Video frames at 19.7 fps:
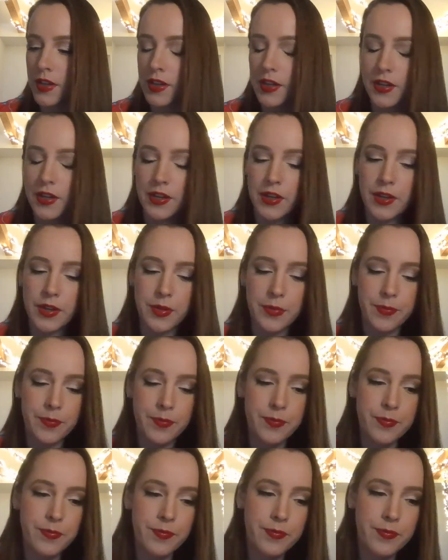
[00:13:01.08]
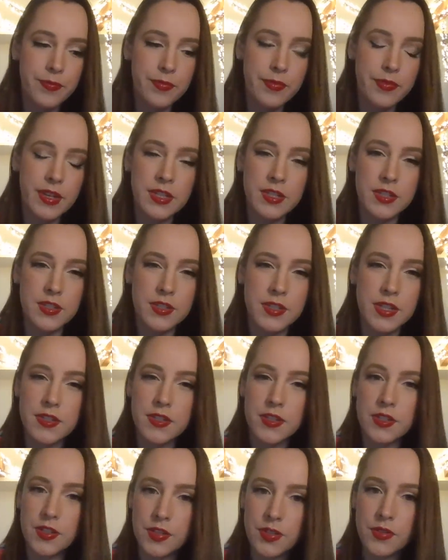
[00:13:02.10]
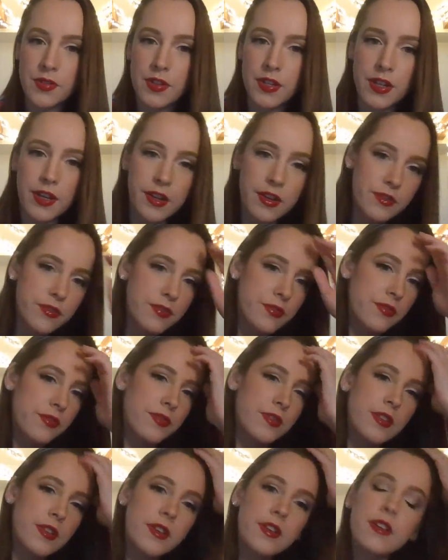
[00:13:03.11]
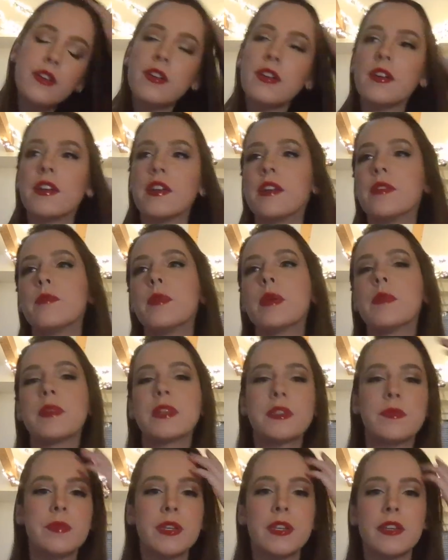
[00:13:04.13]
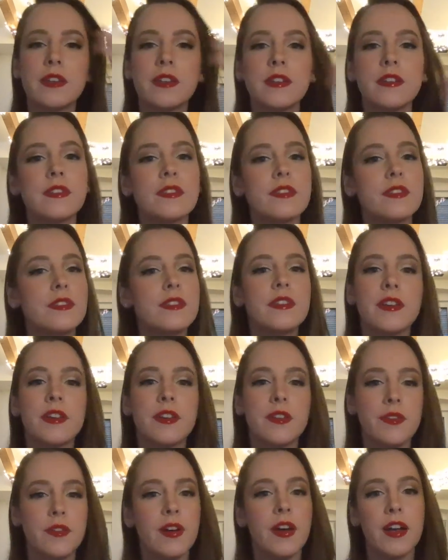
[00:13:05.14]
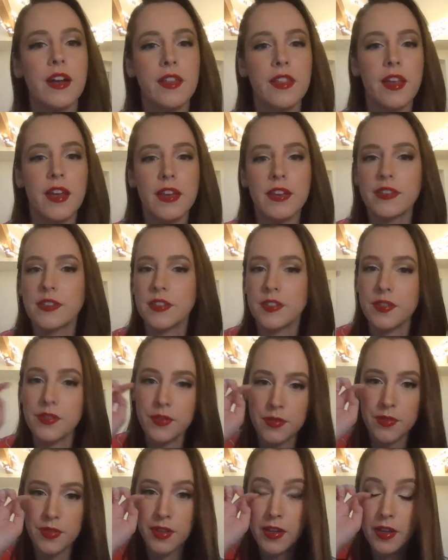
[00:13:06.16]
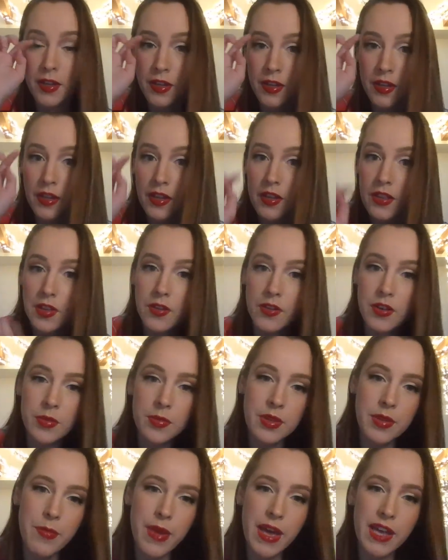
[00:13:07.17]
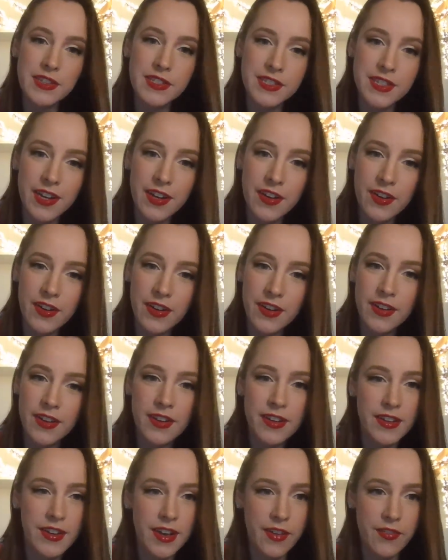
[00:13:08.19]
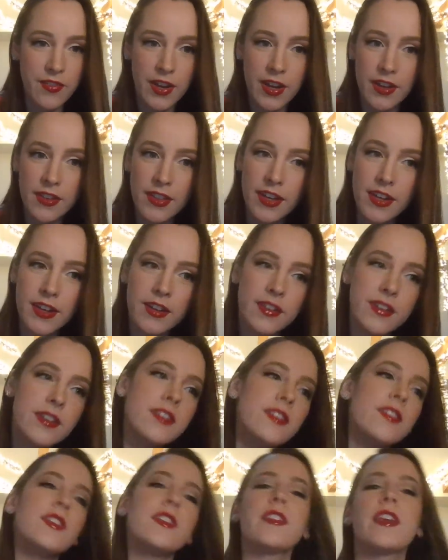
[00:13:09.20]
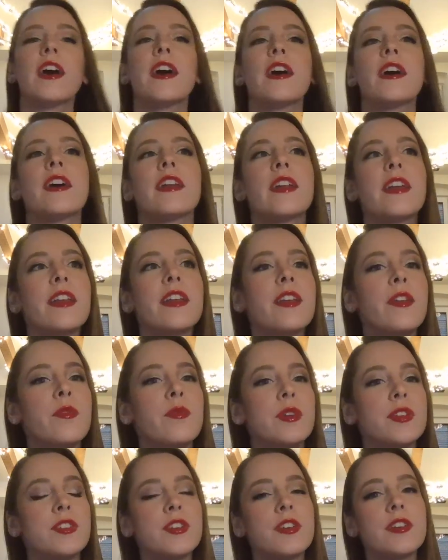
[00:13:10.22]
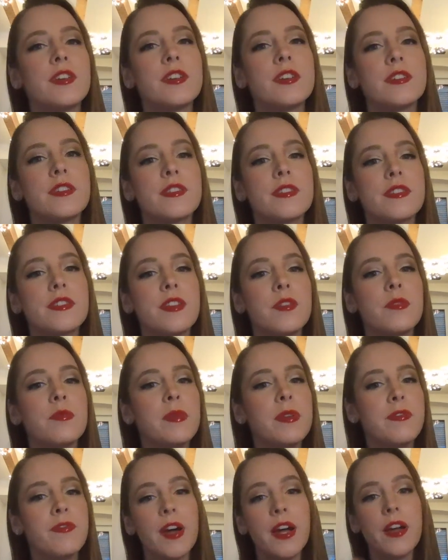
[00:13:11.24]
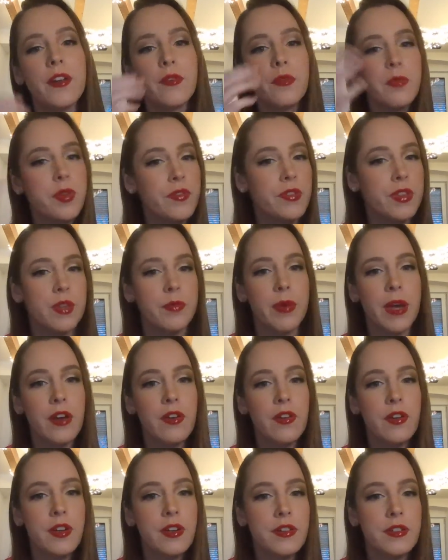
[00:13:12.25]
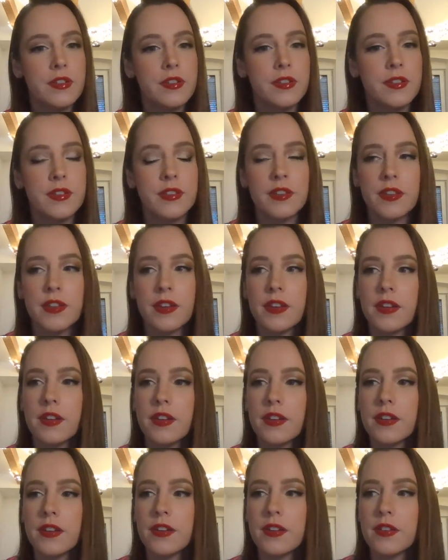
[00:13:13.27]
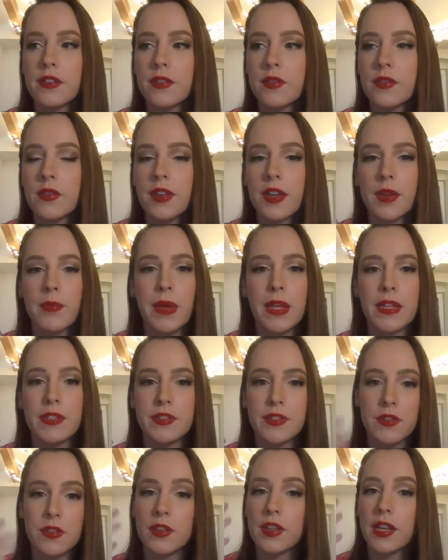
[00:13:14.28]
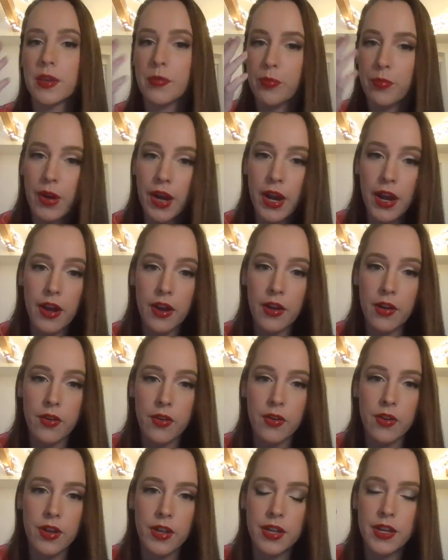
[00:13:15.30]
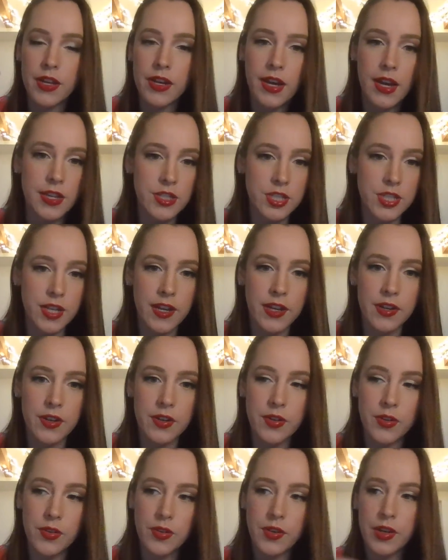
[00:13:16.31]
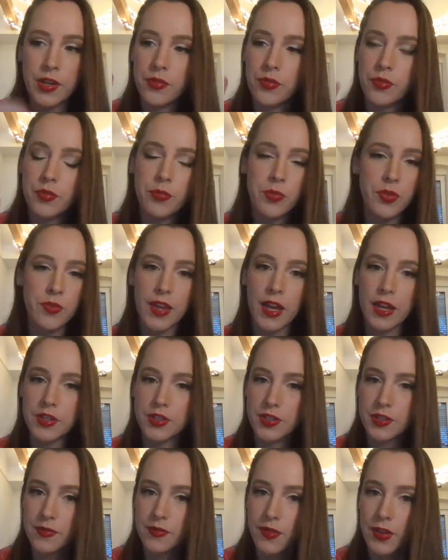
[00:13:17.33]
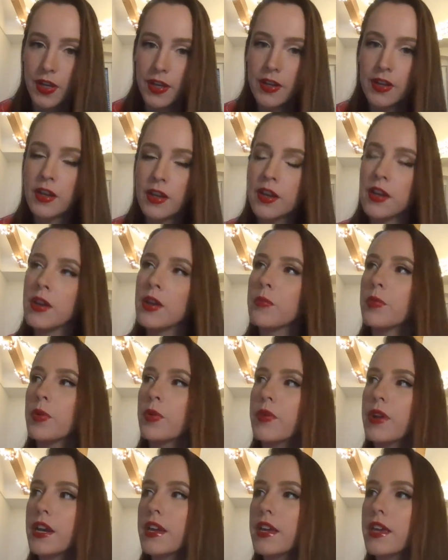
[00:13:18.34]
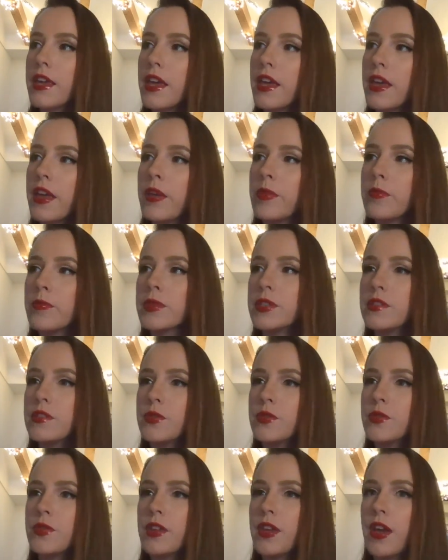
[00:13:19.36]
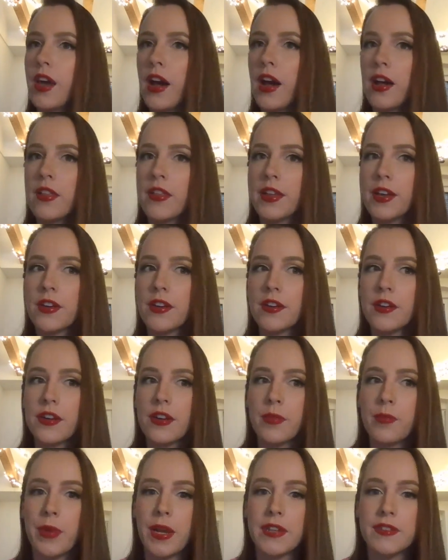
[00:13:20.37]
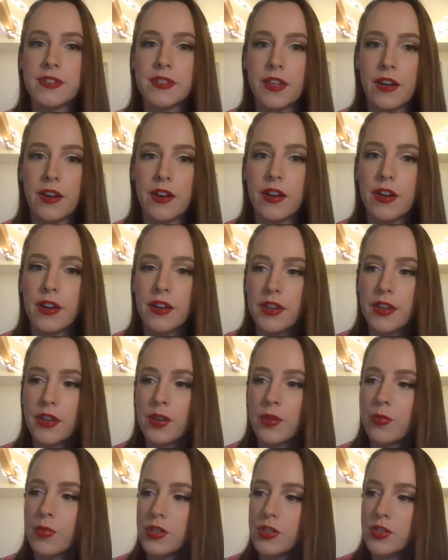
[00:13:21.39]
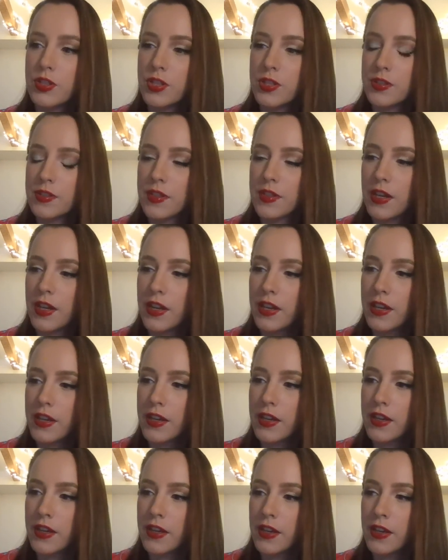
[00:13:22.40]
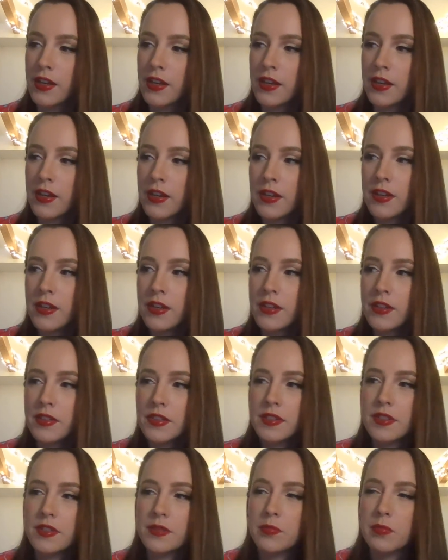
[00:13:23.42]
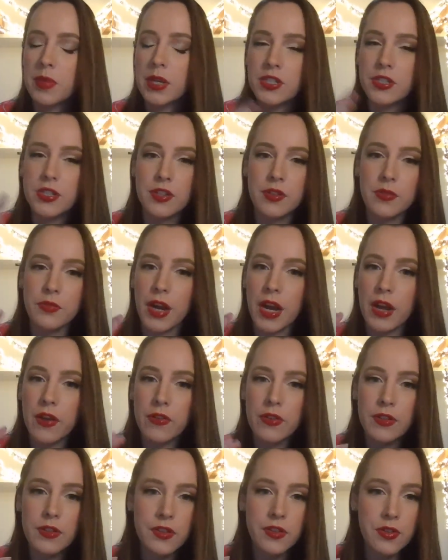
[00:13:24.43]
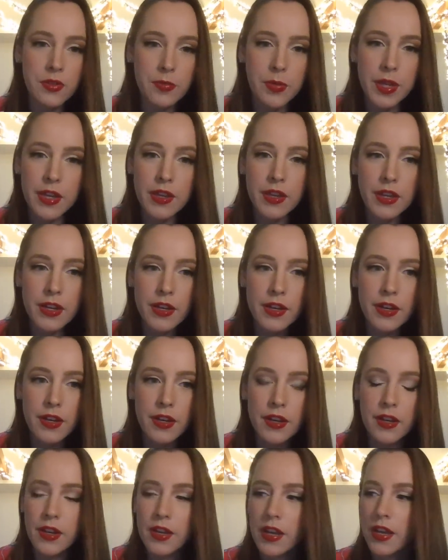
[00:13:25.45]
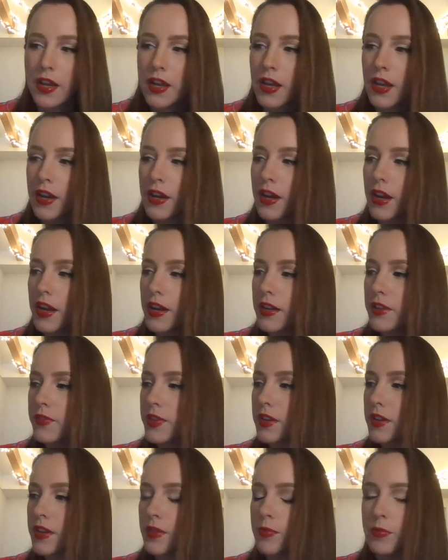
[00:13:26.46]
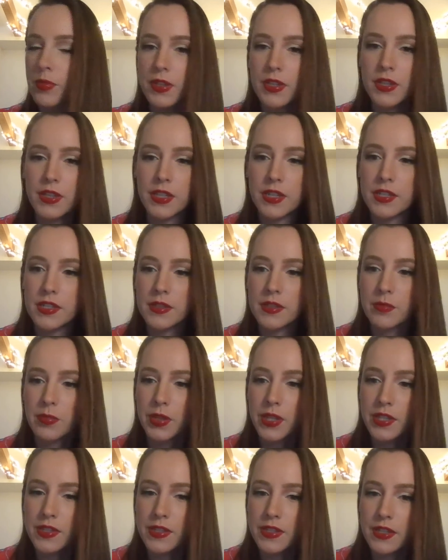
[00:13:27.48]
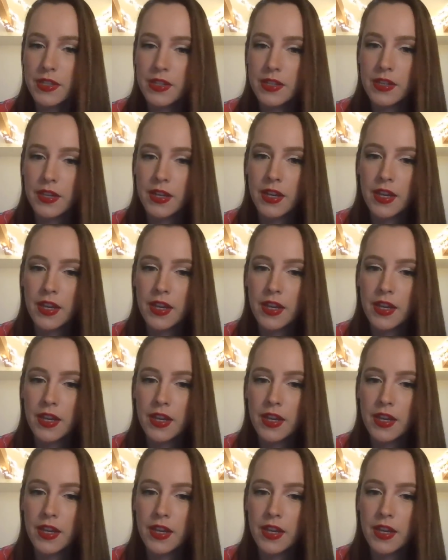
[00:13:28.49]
It just doesn't do enough. And maybe it's because, I like to load up the mascara and have eyeliner and all that. And it would be fine removing the powders, or like pencil, like brow and eyeshadow, and it would remove that just fine. But when it came to the eyeliner and mascara, it would just like smudge it around a little bit and not even completely displace it.